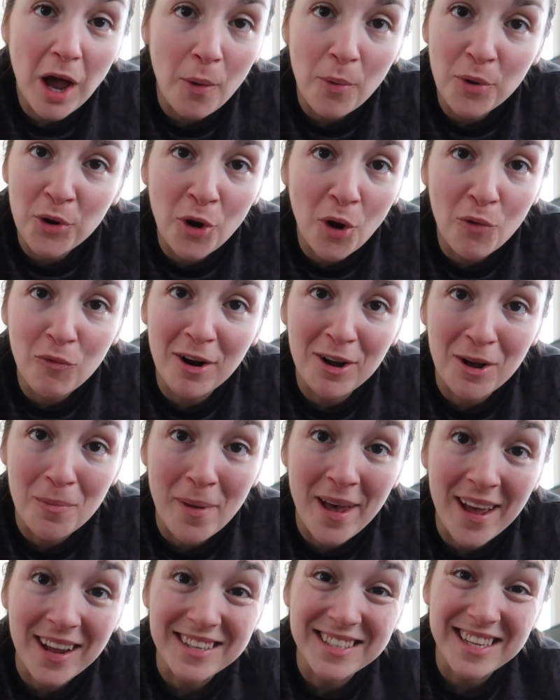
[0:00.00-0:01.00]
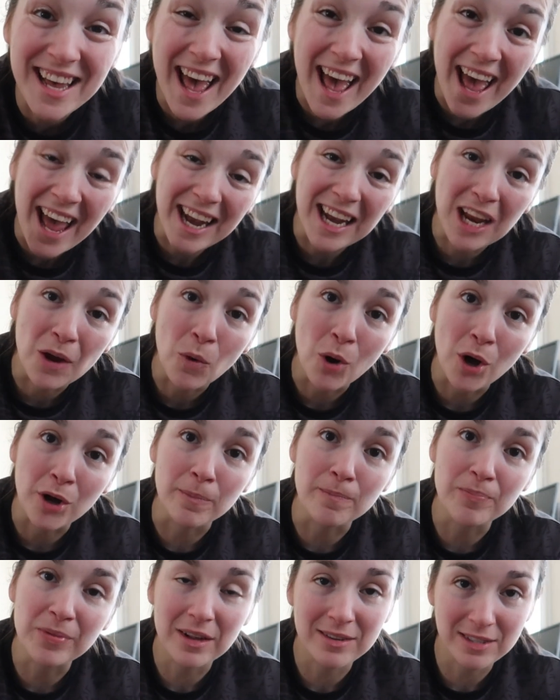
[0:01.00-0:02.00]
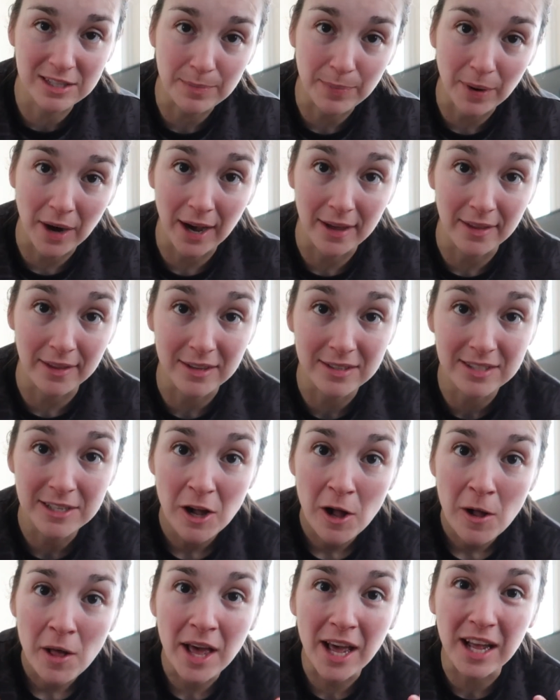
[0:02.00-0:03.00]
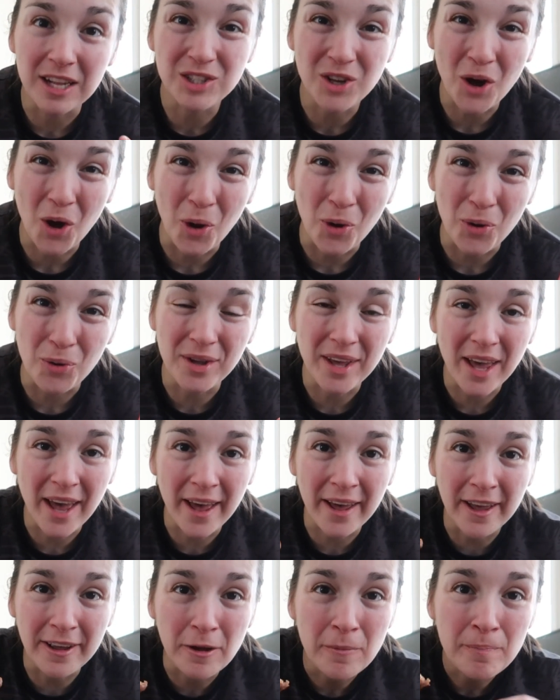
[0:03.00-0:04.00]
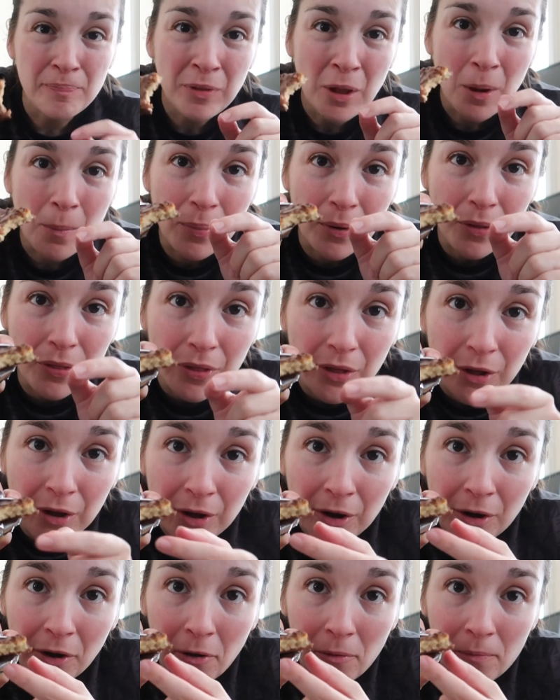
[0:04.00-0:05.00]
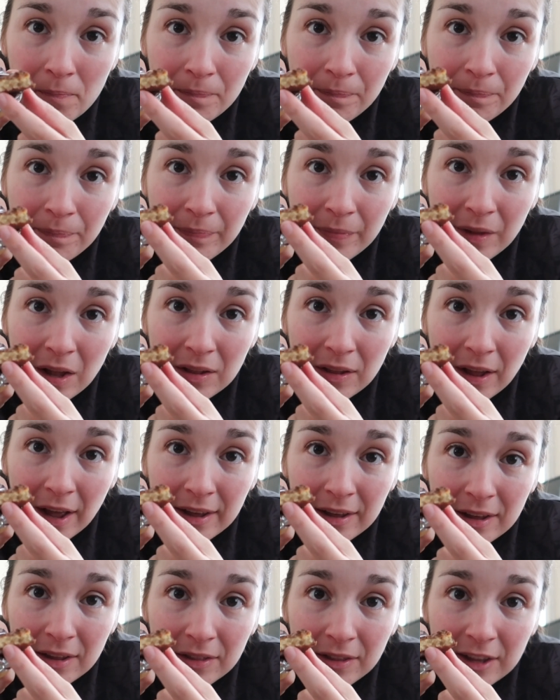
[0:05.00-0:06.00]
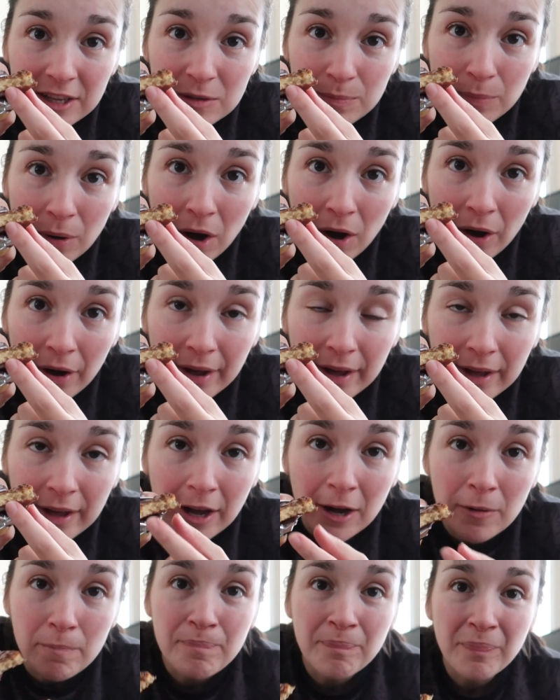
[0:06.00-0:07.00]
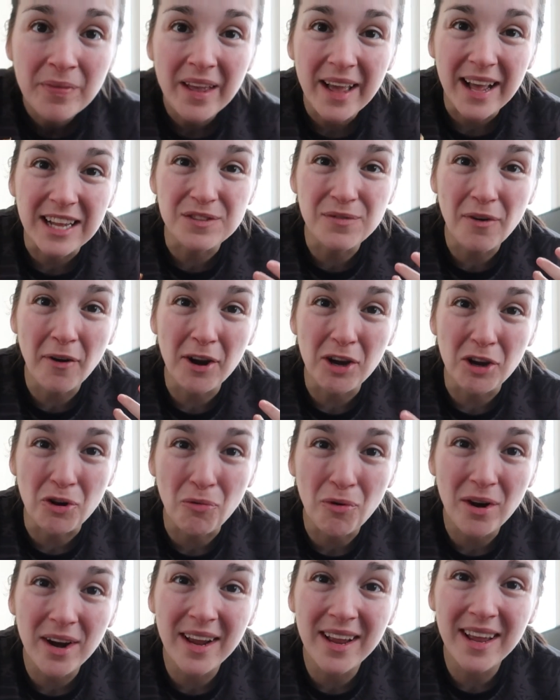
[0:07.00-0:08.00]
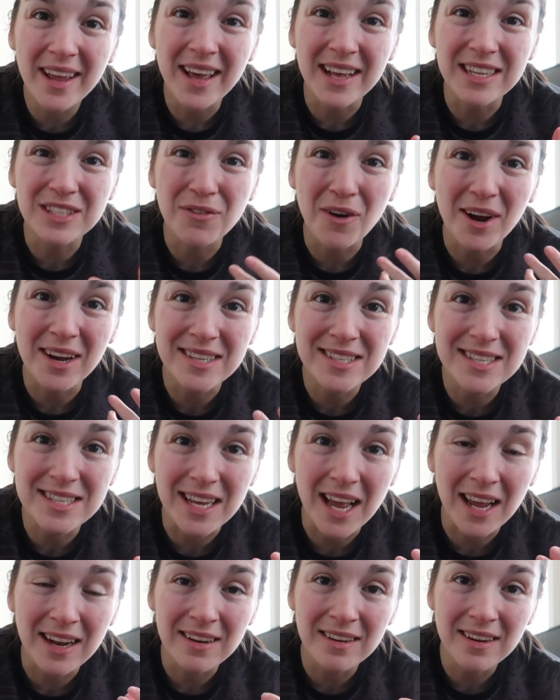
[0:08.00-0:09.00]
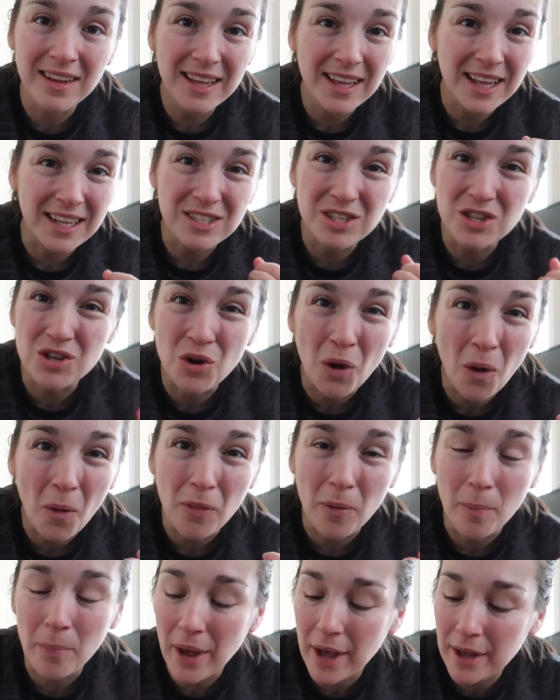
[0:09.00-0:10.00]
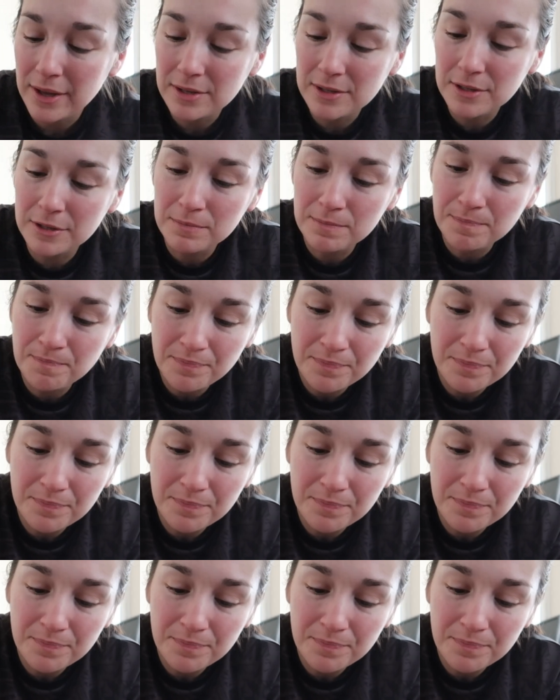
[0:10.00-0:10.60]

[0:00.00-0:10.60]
I would not recommend anyone to buy this. It's okay, but this part here, it's very gritty, it's very sandy, it's not the best.